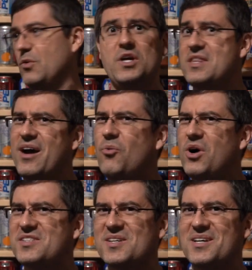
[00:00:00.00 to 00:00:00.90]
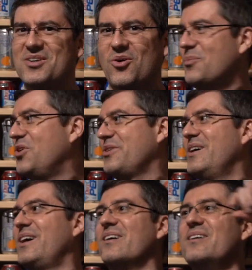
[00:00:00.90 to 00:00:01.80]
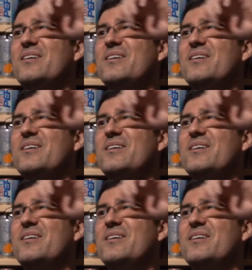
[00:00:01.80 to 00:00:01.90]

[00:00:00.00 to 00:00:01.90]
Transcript: when that wasn't a normal thing.